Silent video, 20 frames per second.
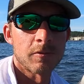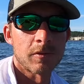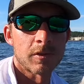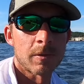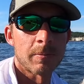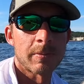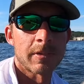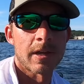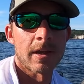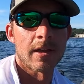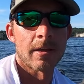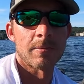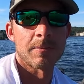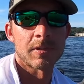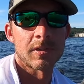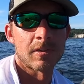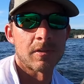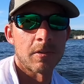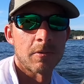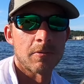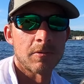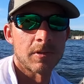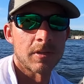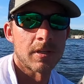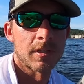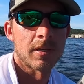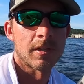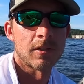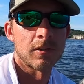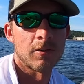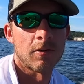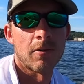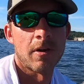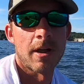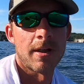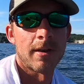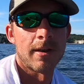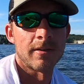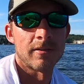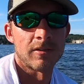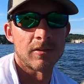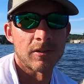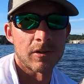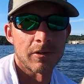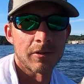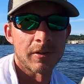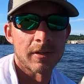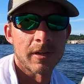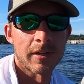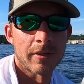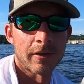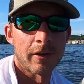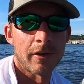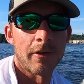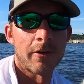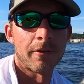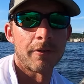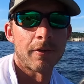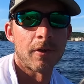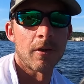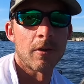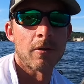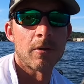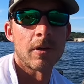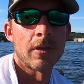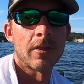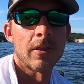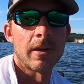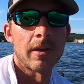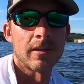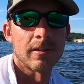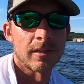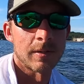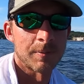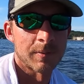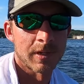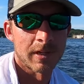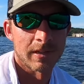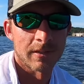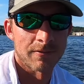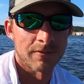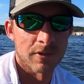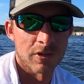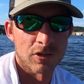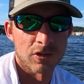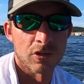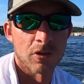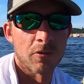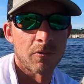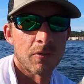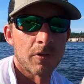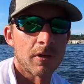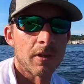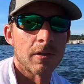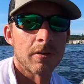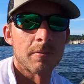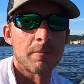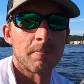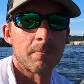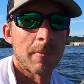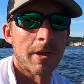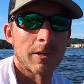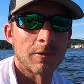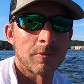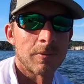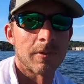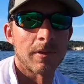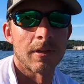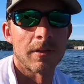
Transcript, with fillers: Sometimes those things are not necessarily in the current though, and then it seems like the fish don't really mess with